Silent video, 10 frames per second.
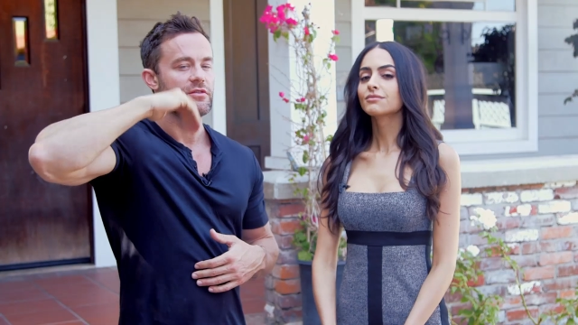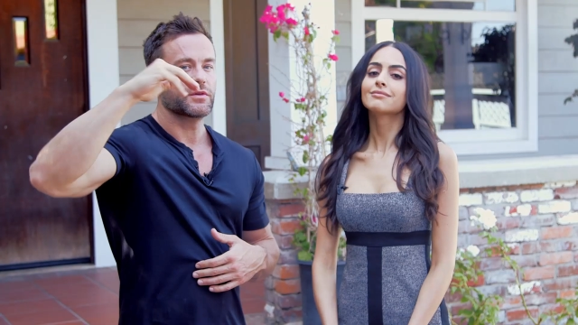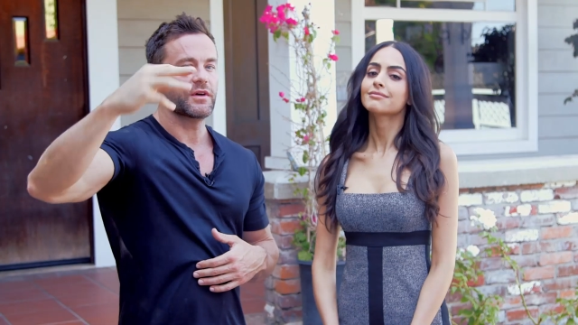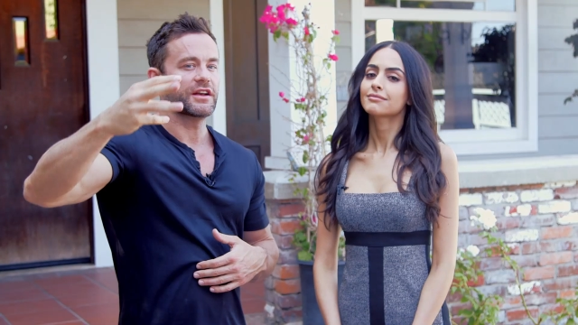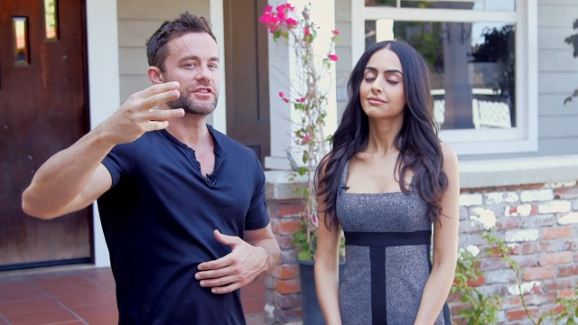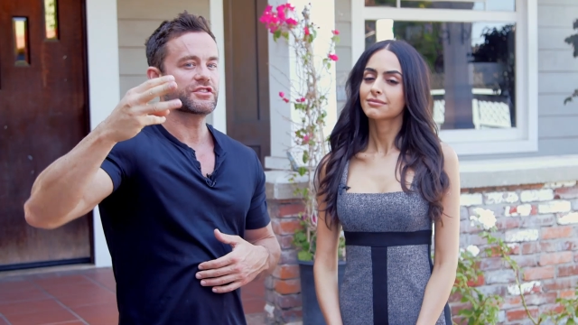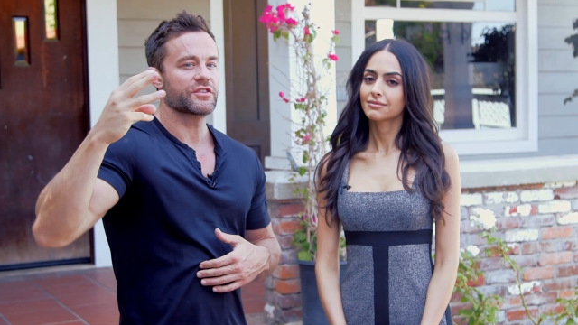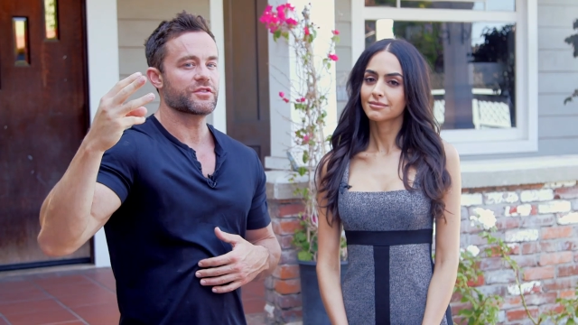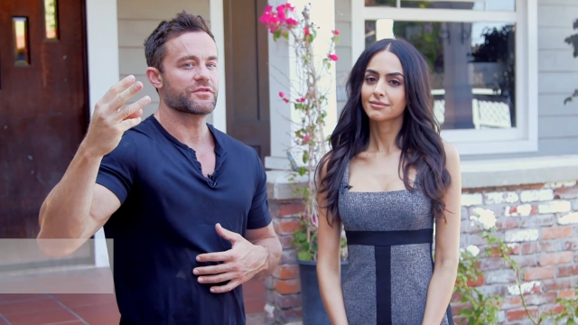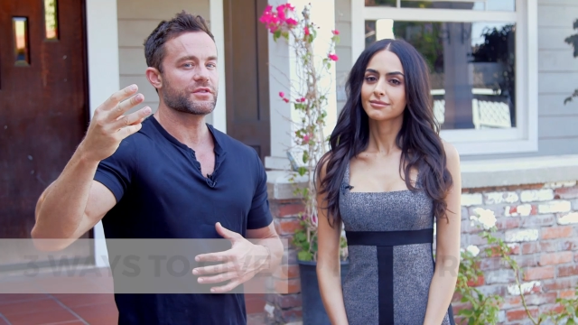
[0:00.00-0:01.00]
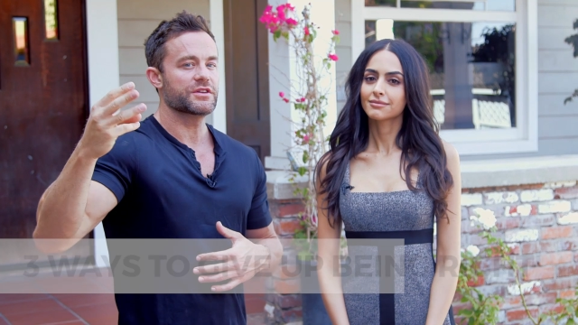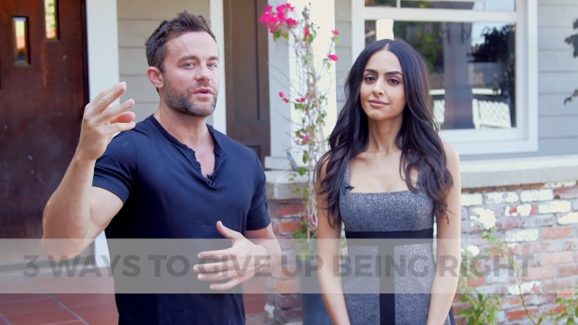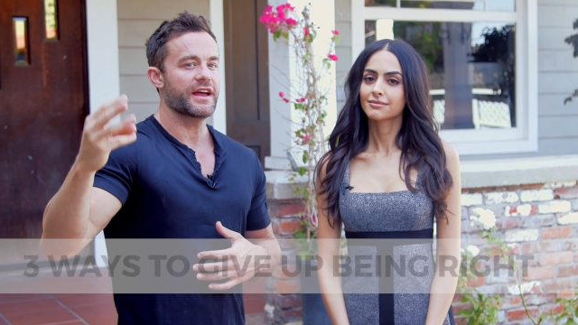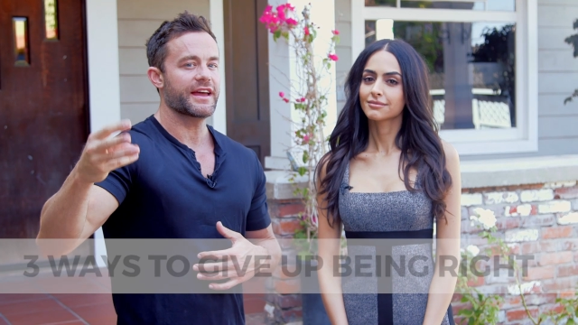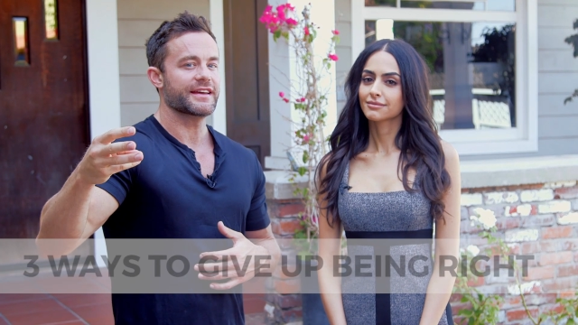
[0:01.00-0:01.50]
Speaker 1: We wanted to show you three
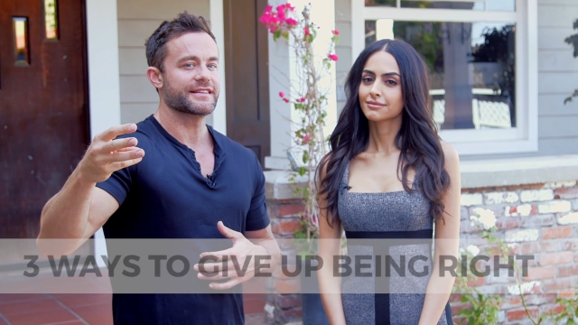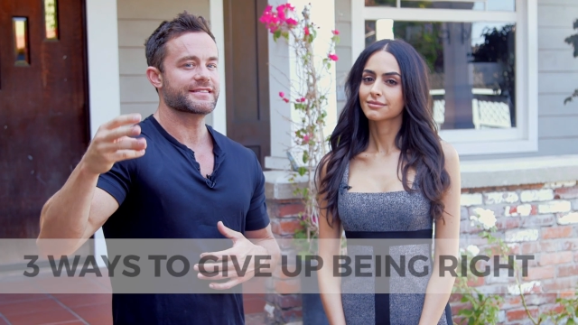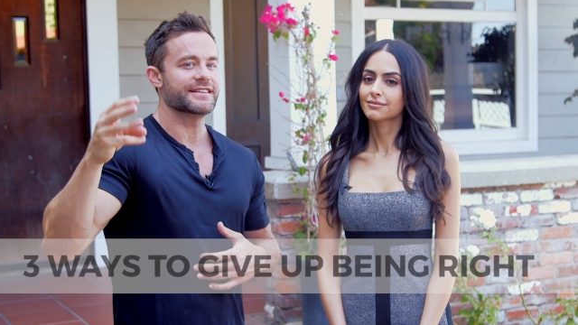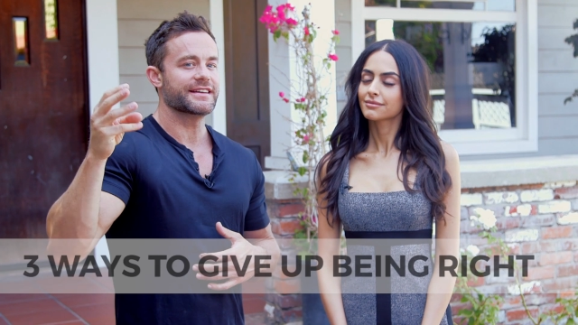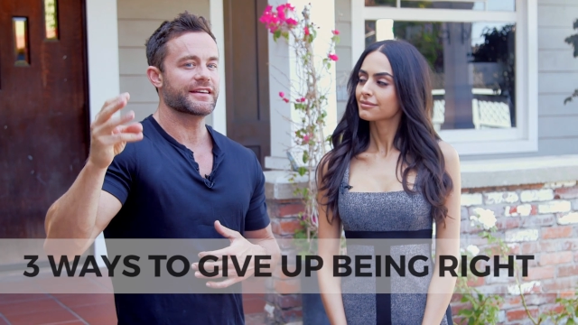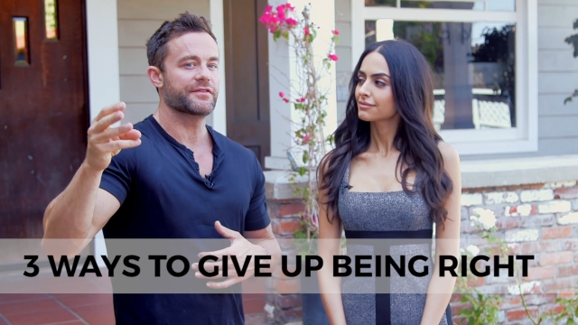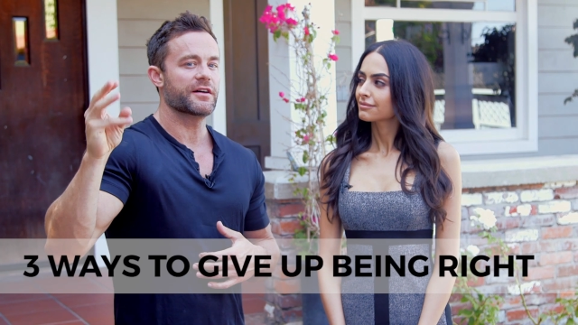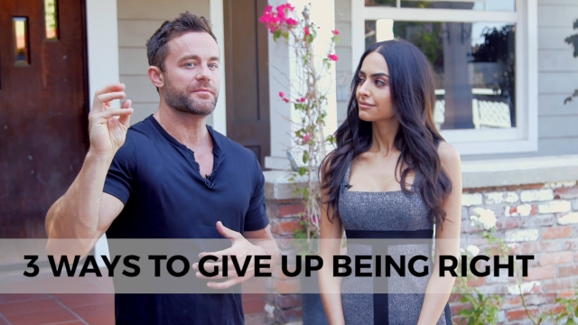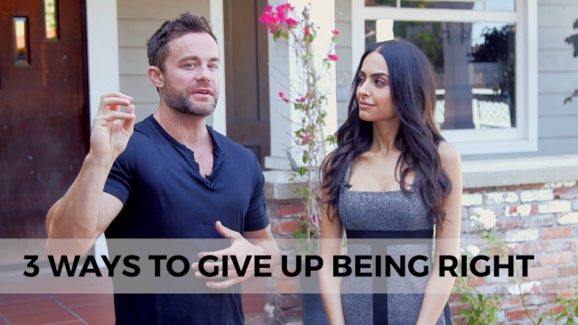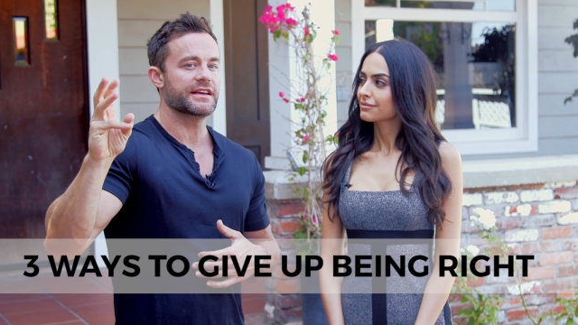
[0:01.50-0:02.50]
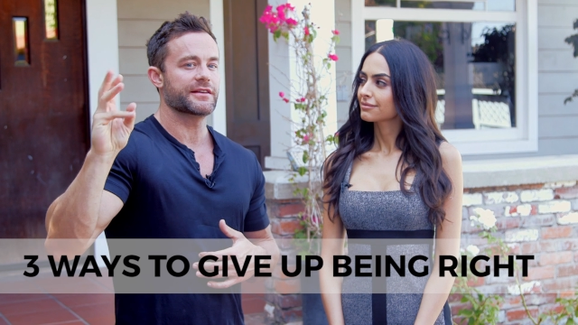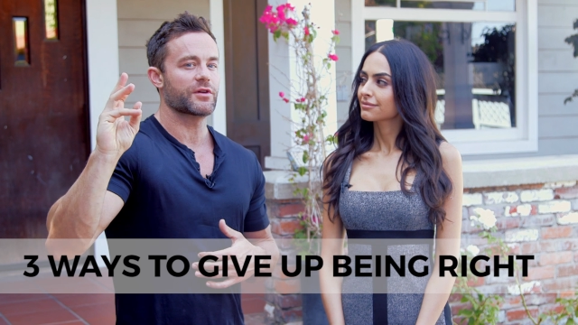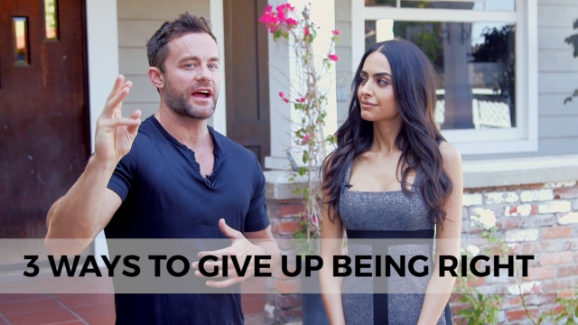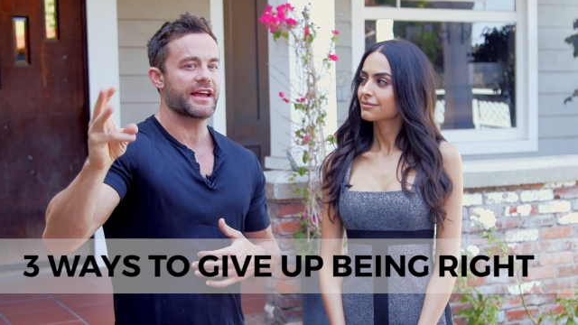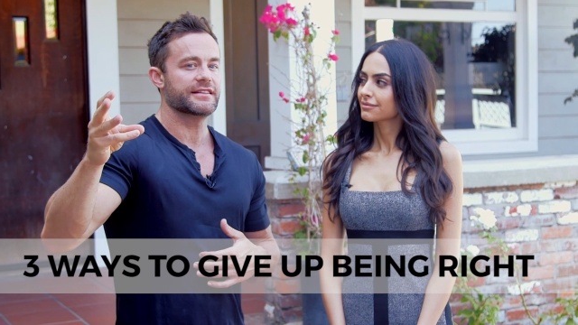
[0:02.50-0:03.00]
ways to give up being
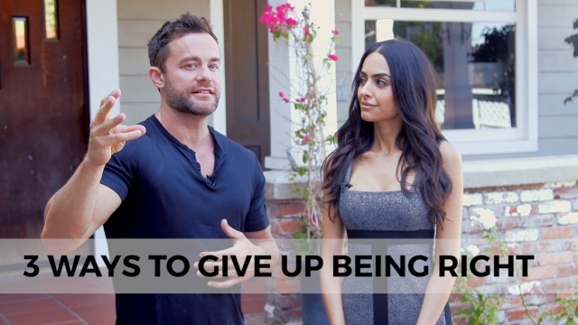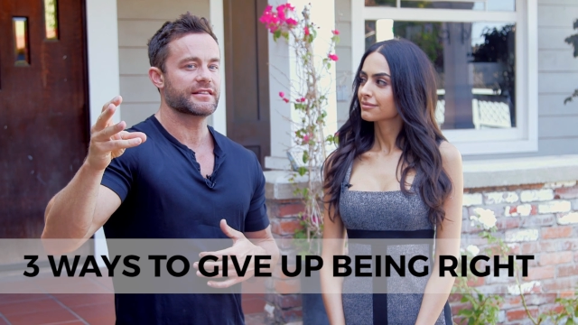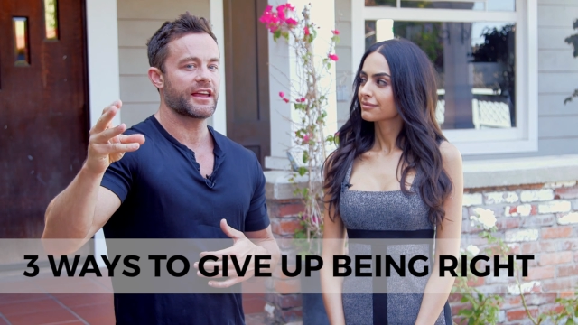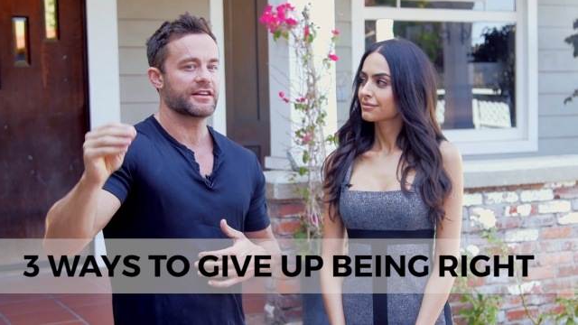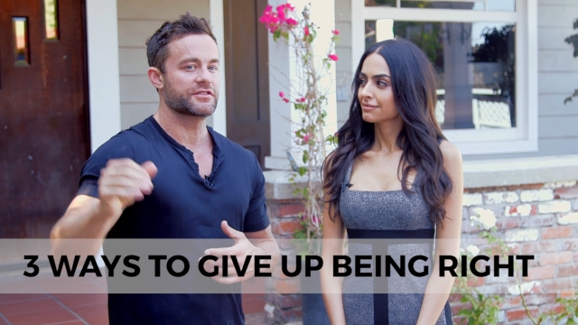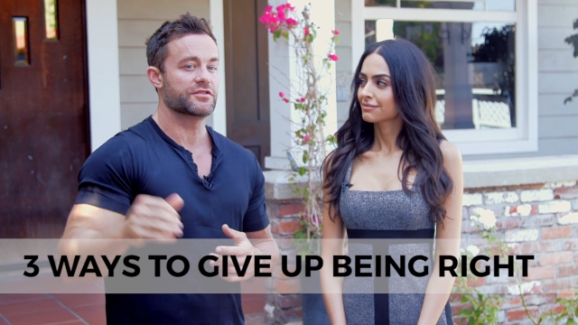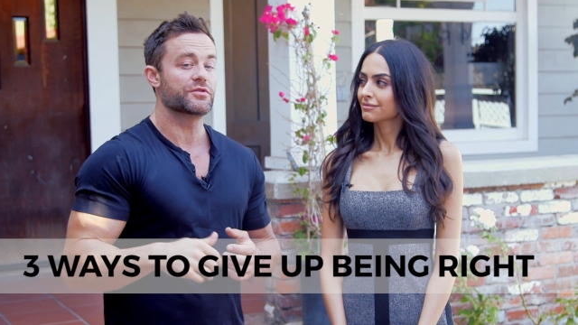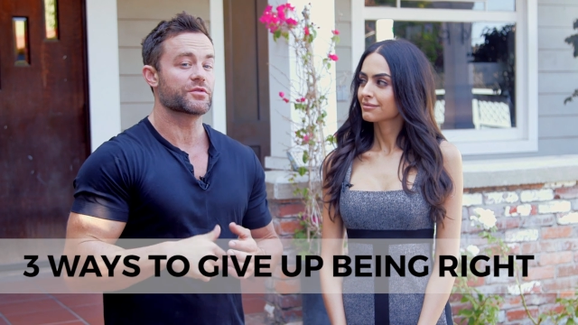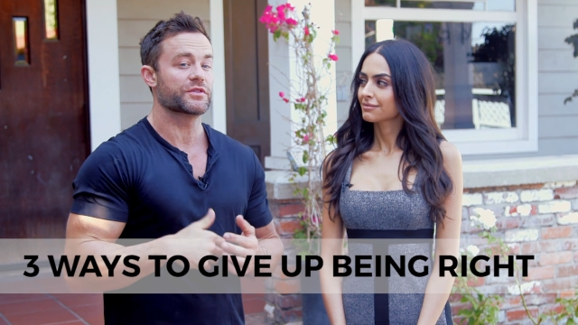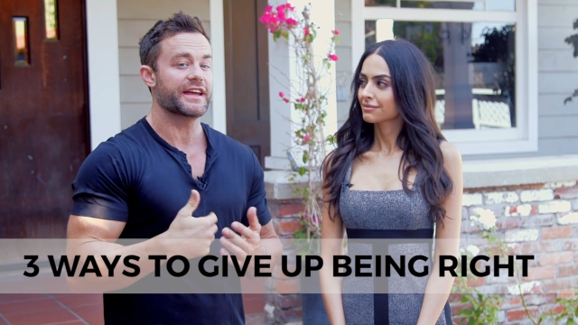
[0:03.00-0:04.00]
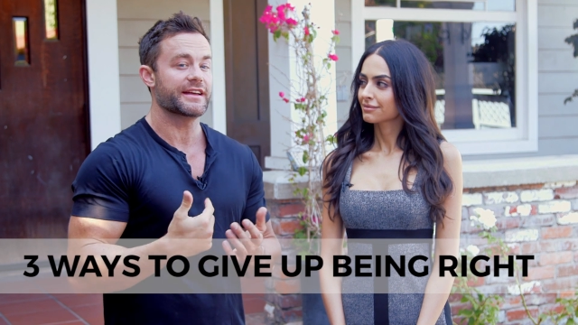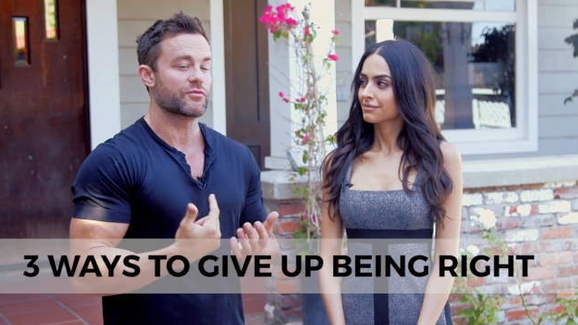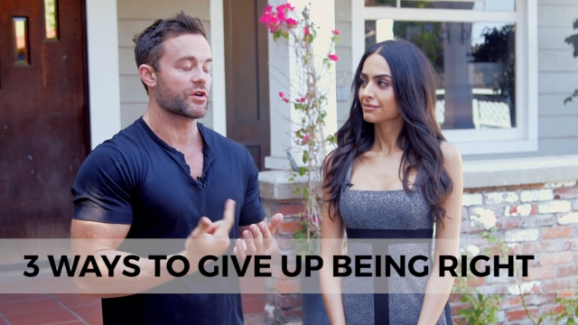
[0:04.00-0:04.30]
right and to create